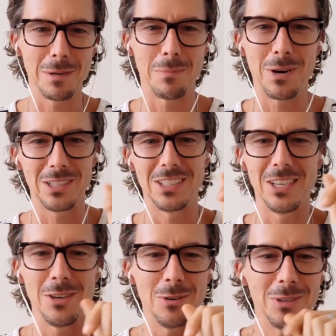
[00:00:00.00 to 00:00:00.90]
to par to
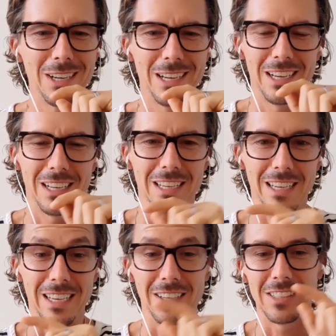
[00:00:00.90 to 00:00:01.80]
you
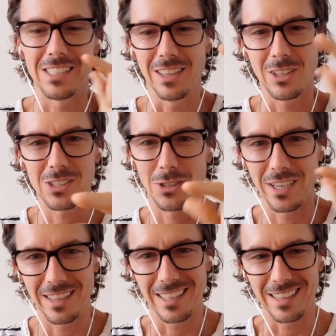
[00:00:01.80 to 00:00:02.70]
because it looks
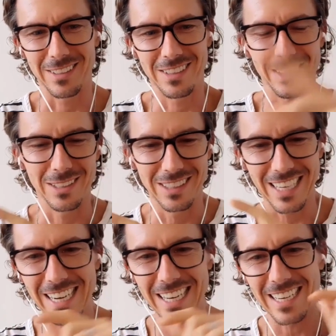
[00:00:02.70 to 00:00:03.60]
great. Like the
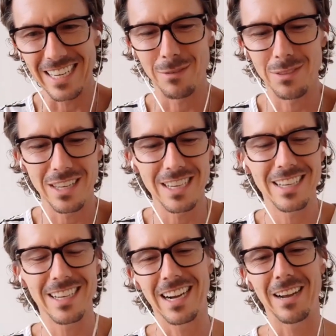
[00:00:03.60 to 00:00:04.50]
lighting and
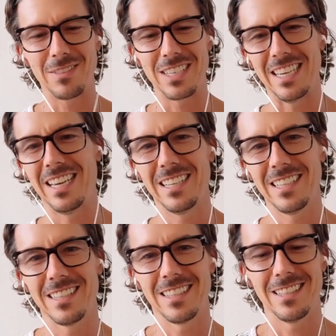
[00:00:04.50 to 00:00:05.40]
everything, I have to say,
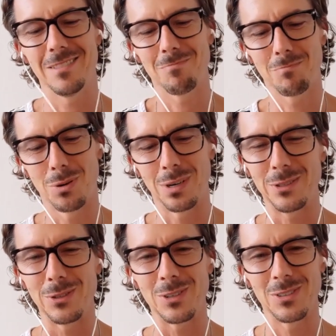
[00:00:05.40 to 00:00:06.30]
pretty
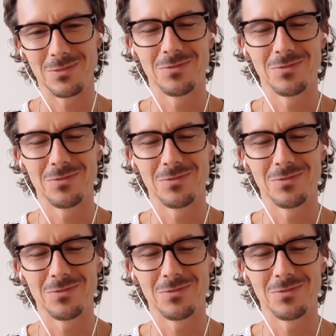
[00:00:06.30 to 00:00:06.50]
cool.